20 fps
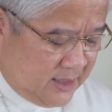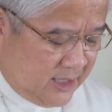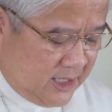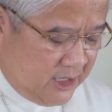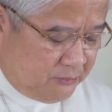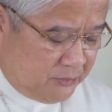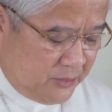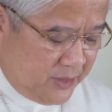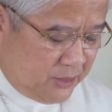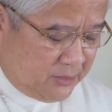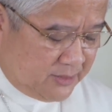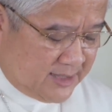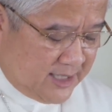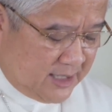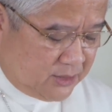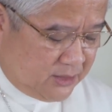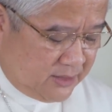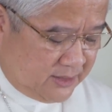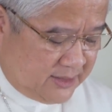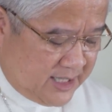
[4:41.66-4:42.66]
If we could
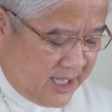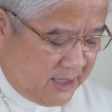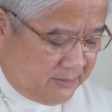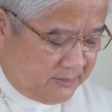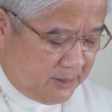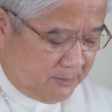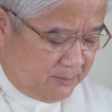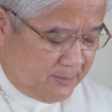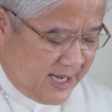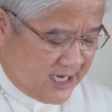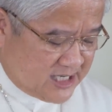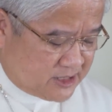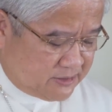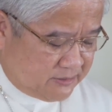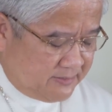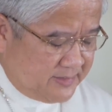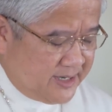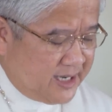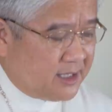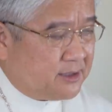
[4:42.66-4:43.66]
not condemn the
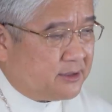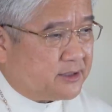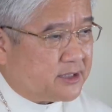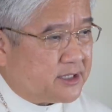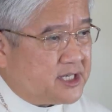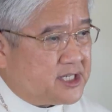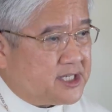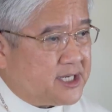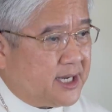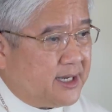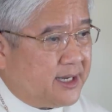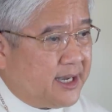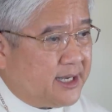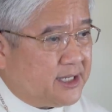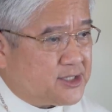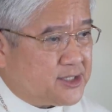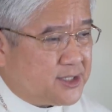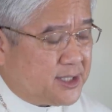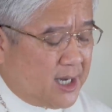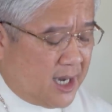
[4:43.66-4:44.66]
blasphemy and cursing
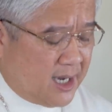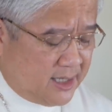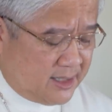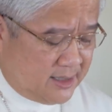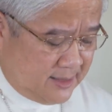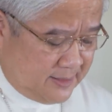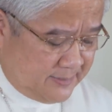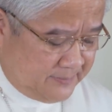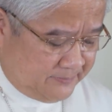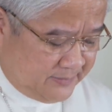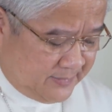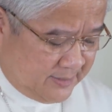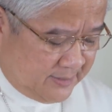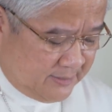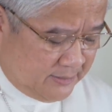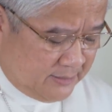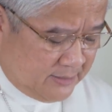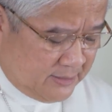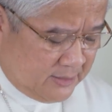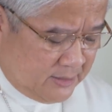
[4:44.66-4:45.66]
against God,
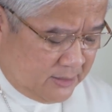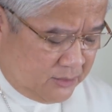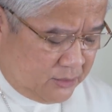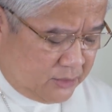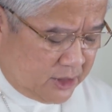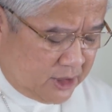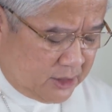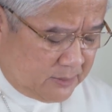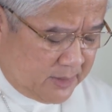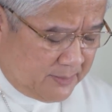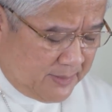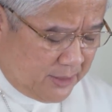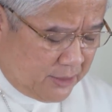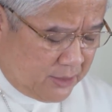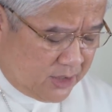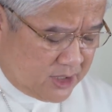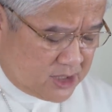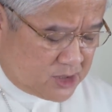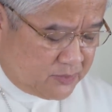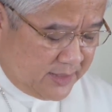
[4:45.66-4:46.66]
could it be
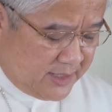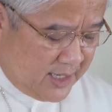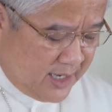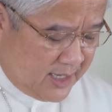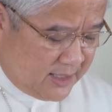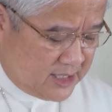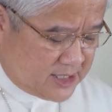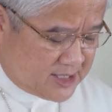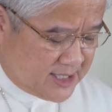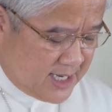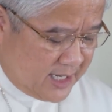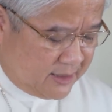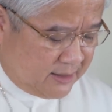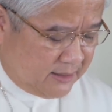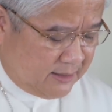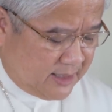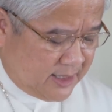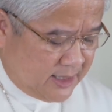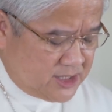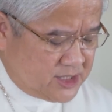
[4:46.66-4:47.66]
because we carry
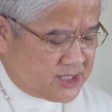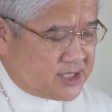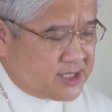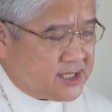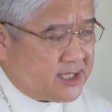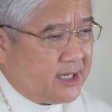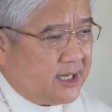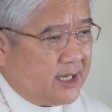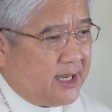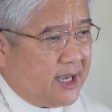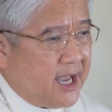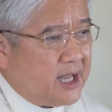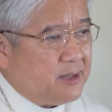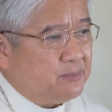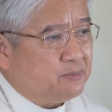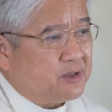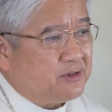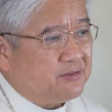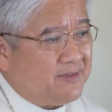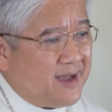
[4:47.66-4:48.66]
sacrilege
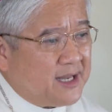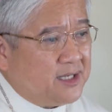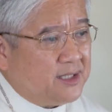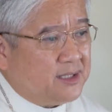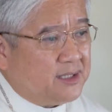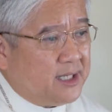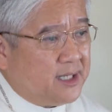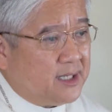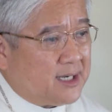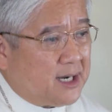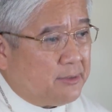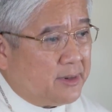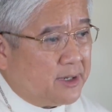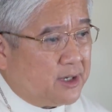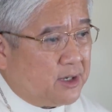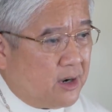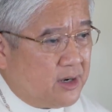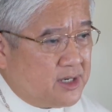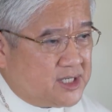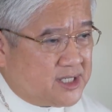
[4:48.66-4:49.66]
and profanity in our
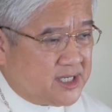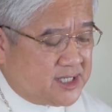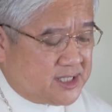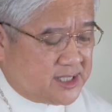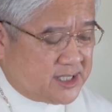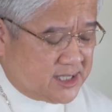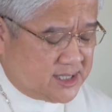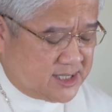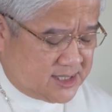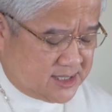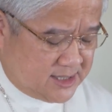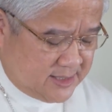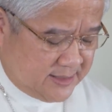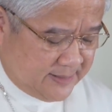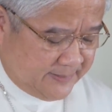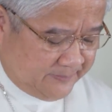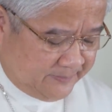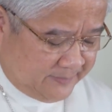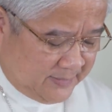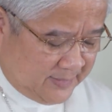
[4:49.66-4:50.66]
consciences?